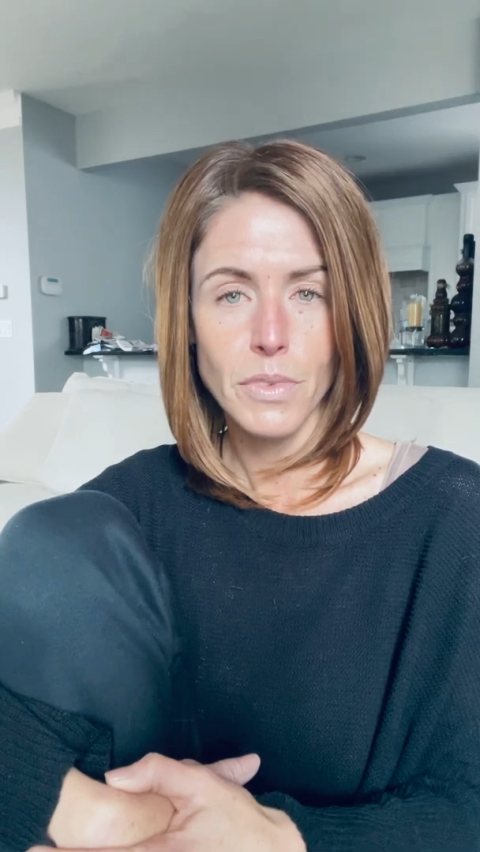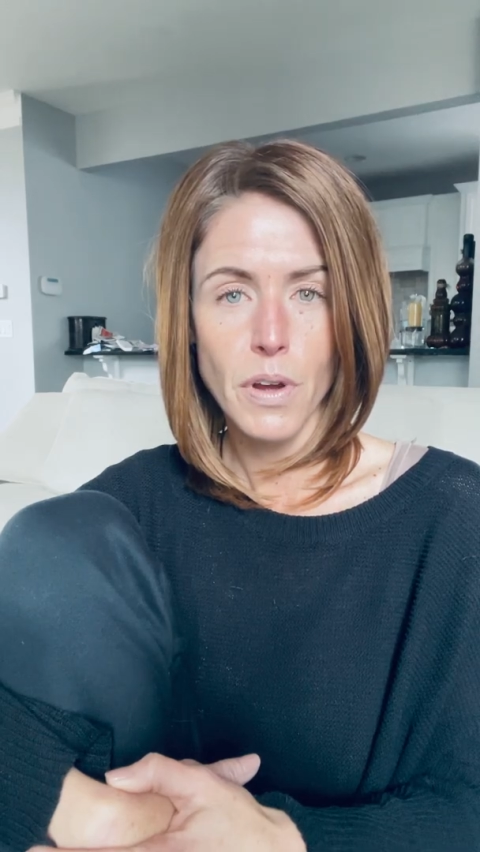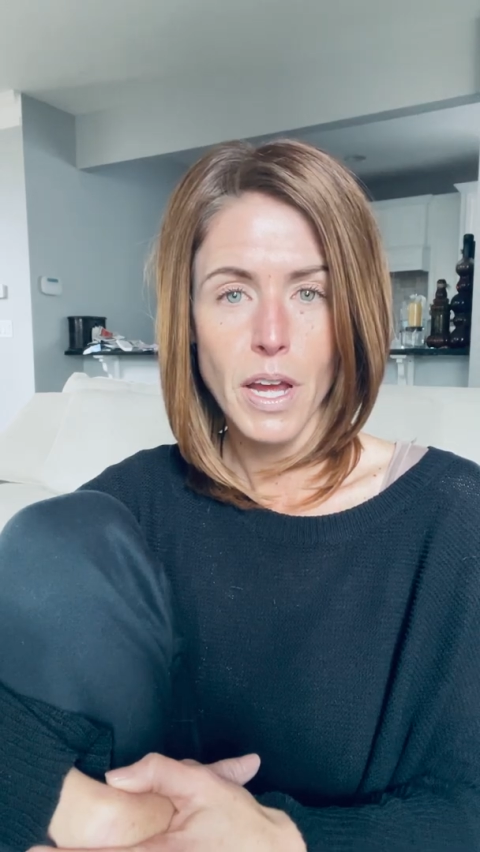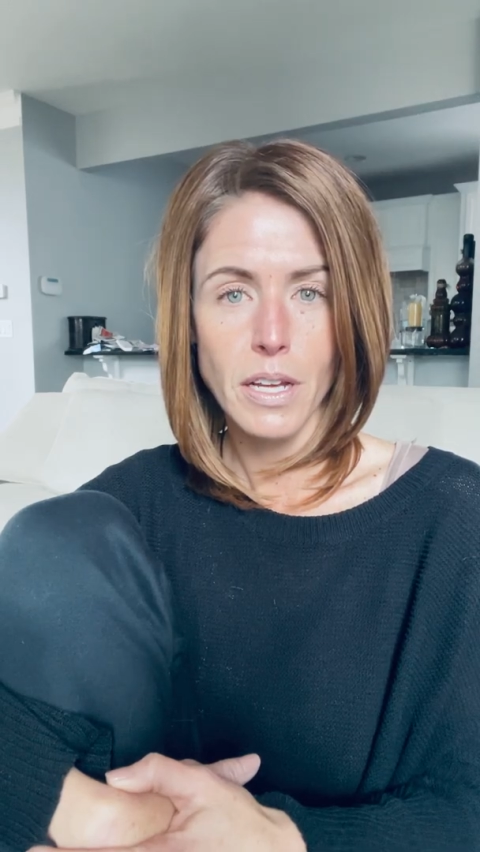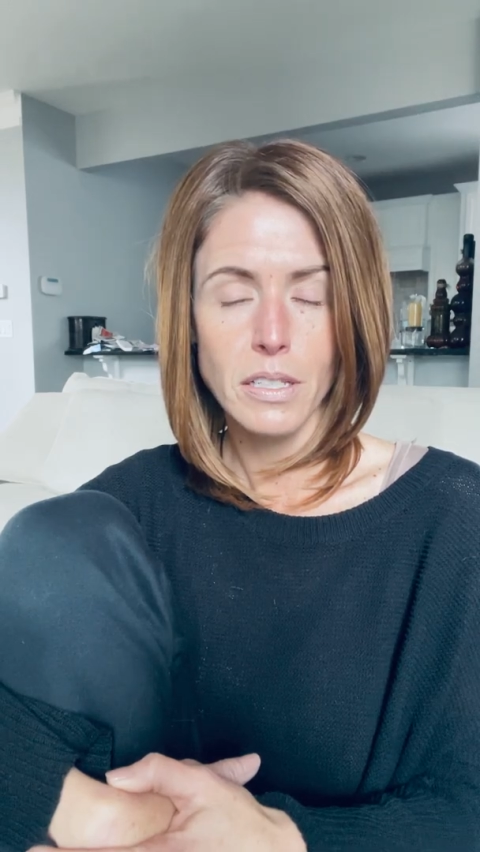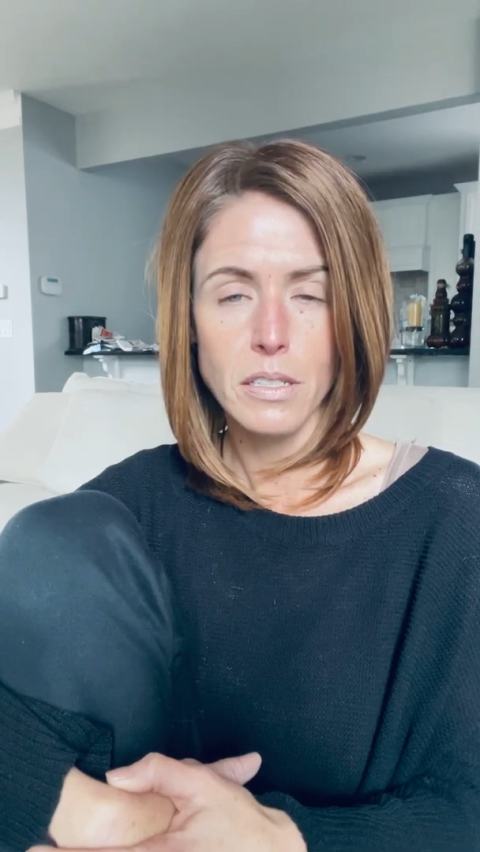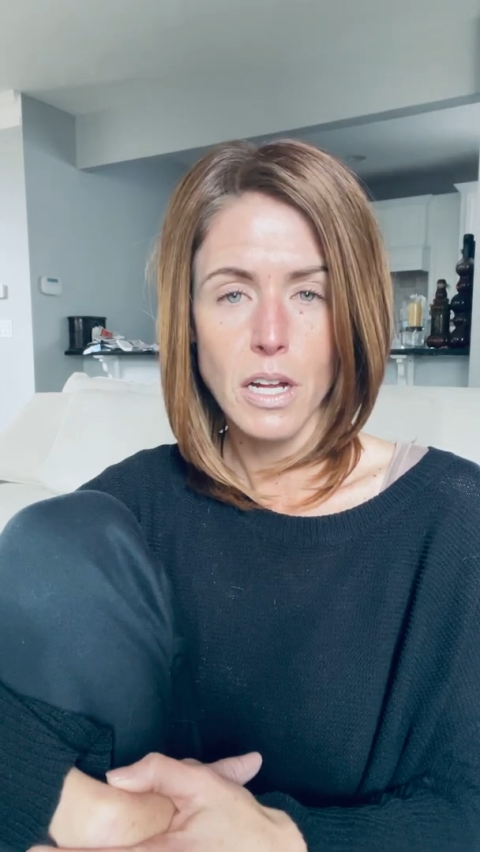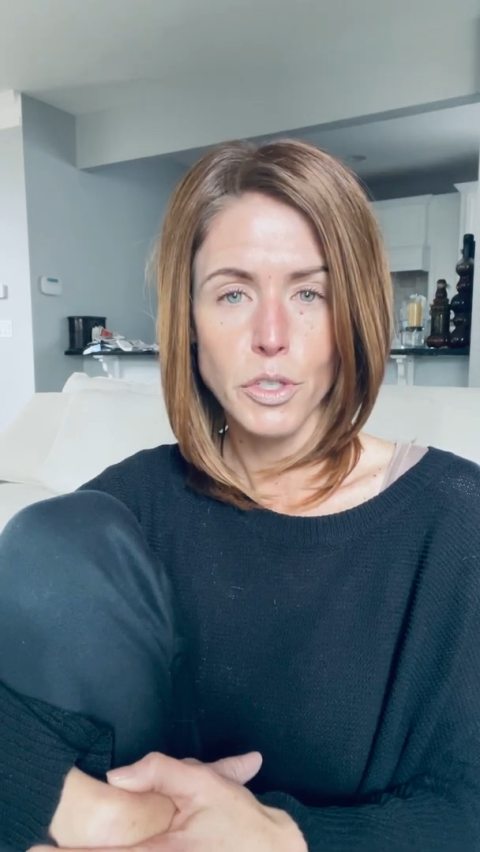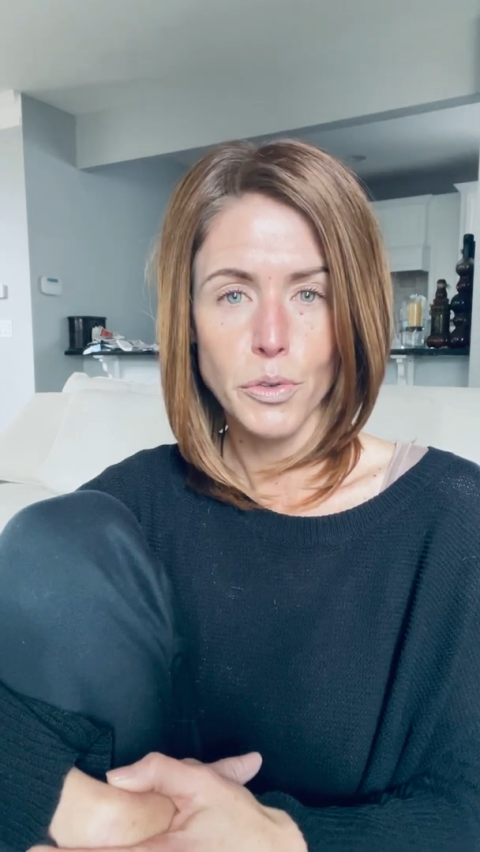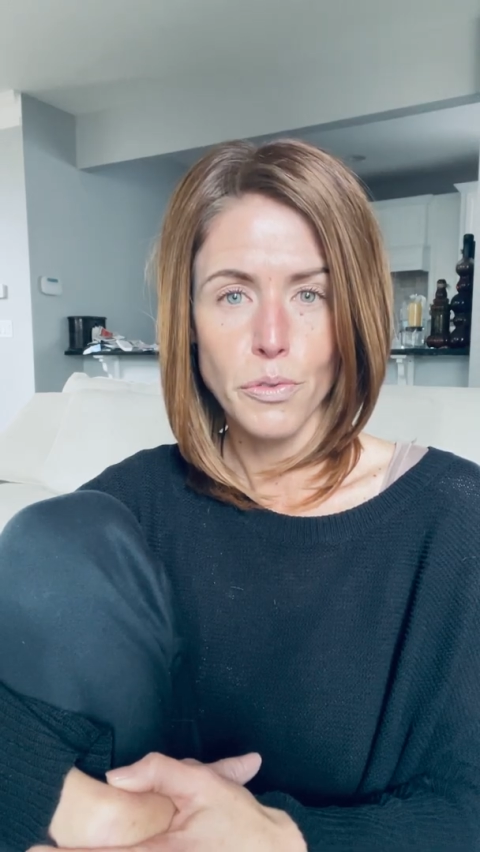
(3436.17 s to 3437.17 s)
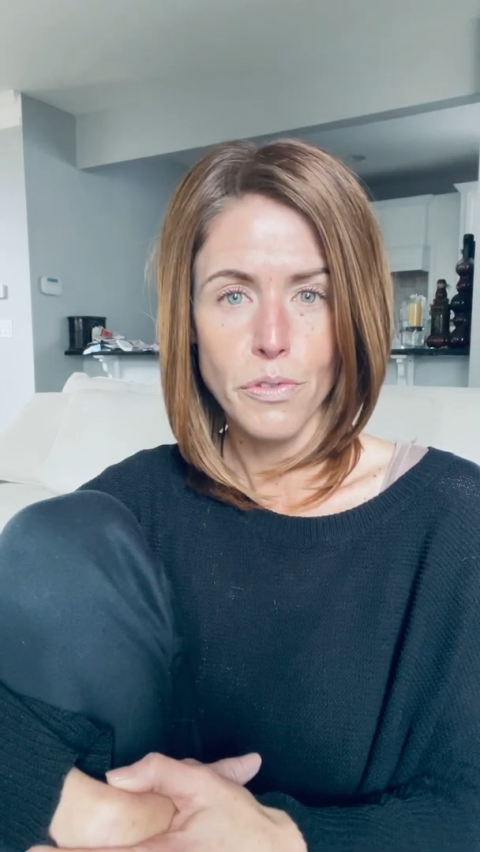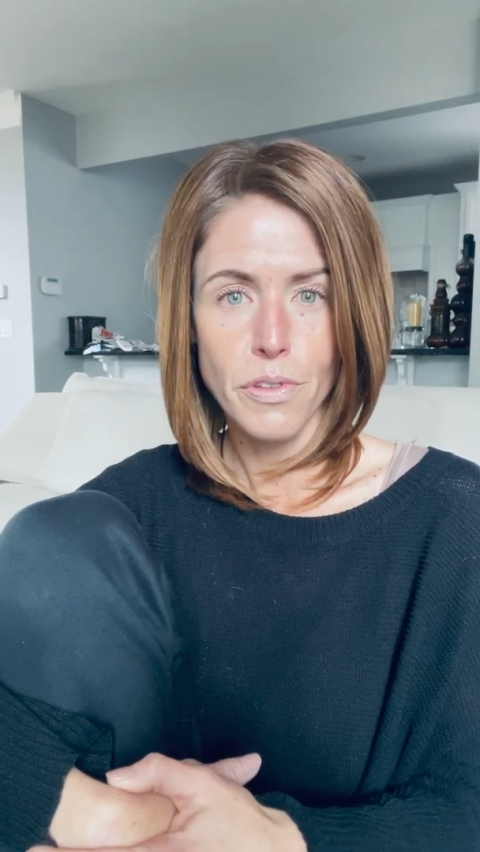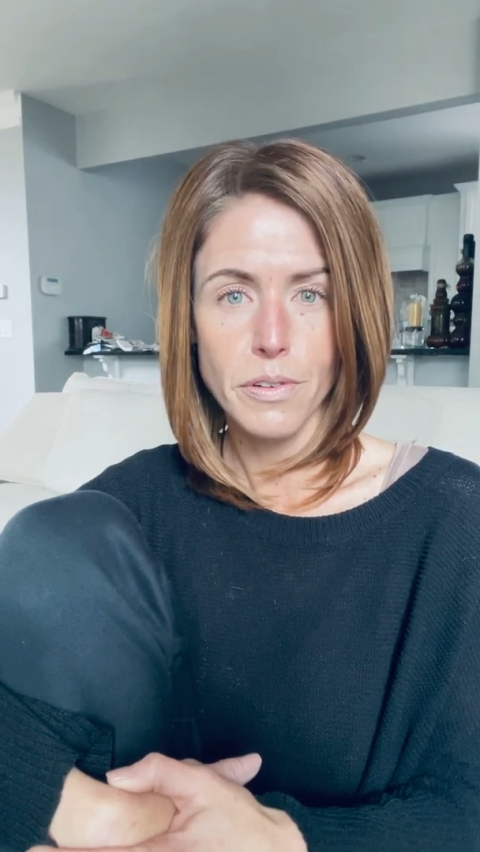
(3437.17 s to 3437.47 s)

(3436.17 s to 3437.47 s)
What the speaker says: right? Because it's not truth.